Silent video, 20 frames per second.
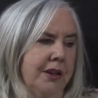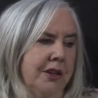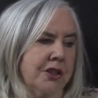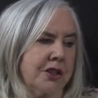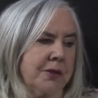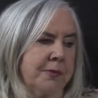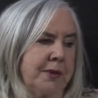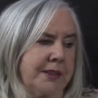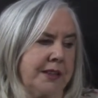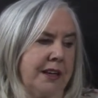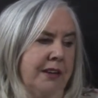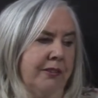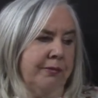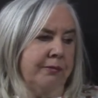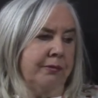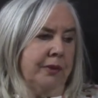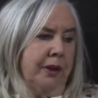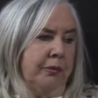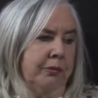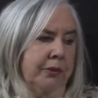So myself
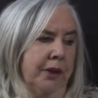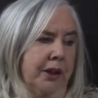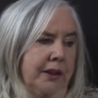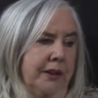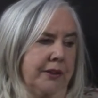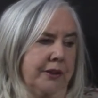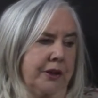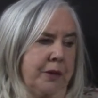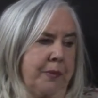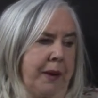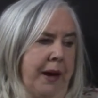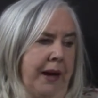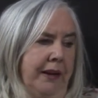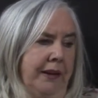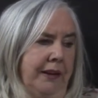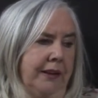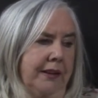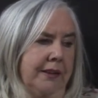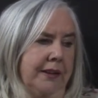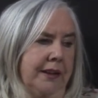and my mum got into the
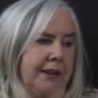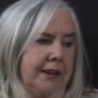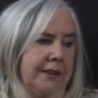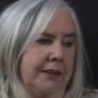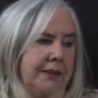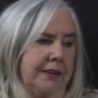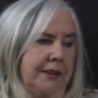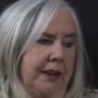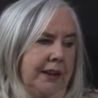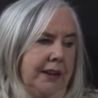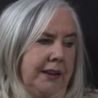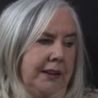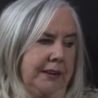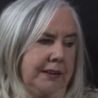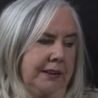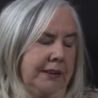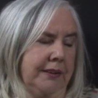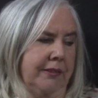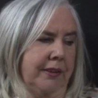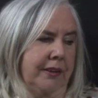back and dad
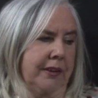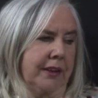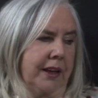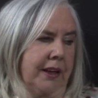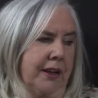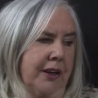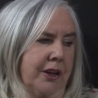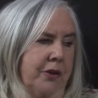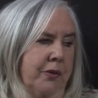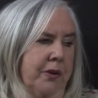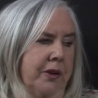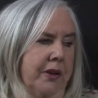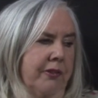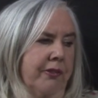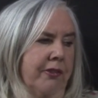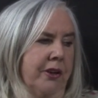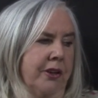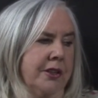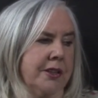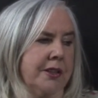and Father Gallagher were in the
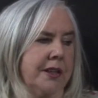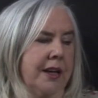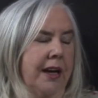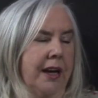front